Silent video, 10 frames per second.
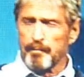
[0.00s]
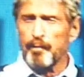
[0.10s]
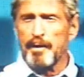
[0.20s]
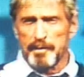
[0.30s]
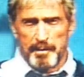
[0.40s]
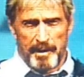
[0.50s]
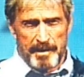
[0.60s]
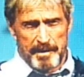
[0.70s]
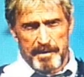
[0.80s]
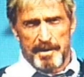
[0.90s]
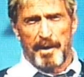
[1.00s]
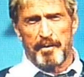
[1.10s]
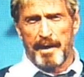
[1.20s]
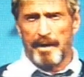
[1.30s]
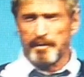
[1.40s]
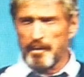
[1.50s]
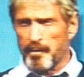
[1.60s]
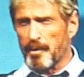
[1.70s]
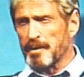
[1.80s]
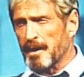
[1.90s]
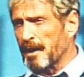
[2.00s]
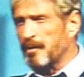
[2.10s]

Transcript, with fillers: real speech has slowed down to the point that I